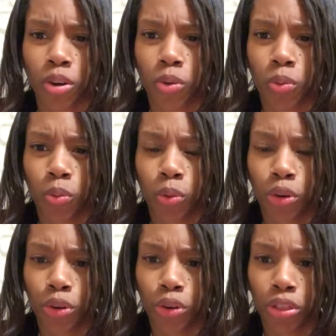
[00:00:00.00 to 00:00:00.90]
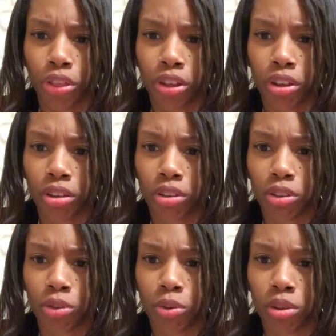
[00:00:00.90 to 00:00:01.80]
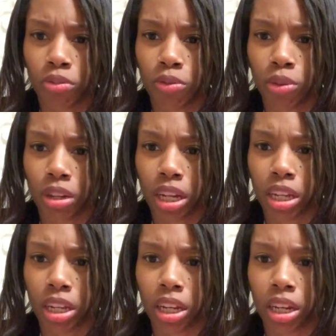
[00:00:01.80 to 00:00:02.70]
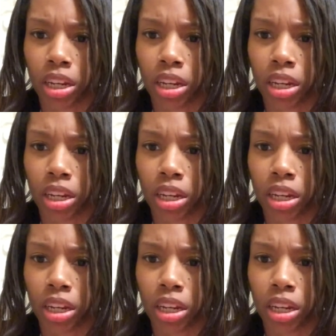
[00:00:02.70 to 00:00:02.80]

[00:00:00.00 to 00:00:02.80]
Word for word: worth $24.99.